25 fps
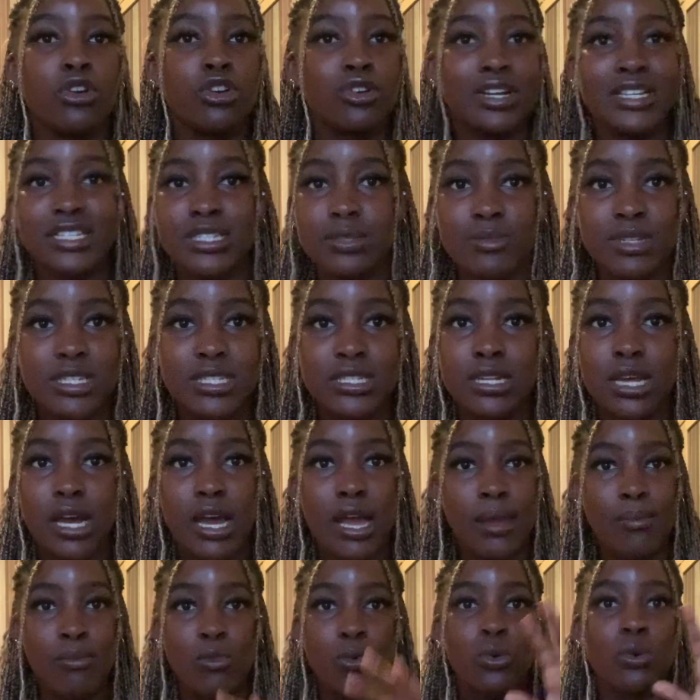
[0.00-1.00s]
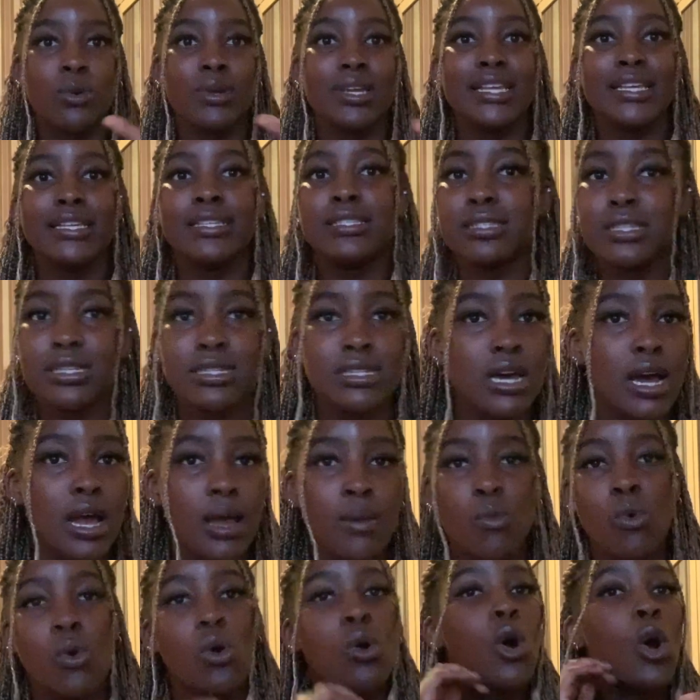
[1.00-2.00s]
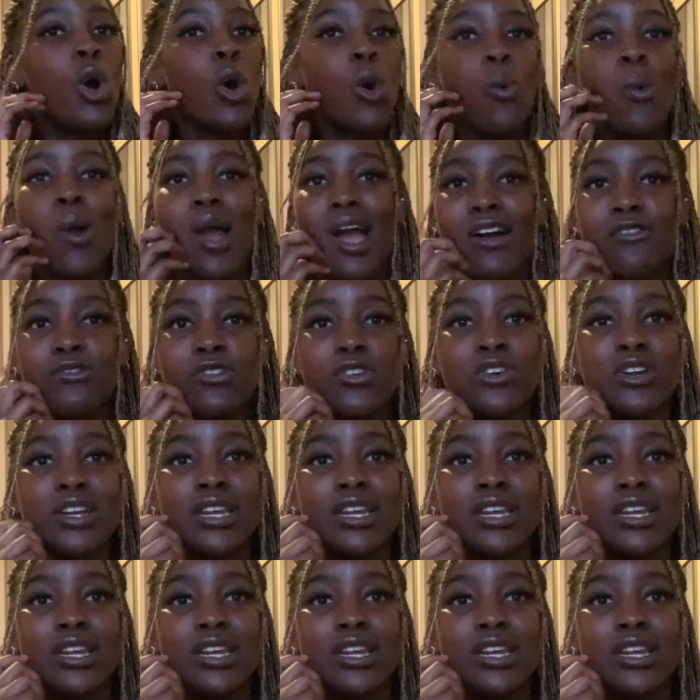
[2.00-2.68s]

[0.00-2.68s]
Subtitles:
Christmas time or Easter time or whatever.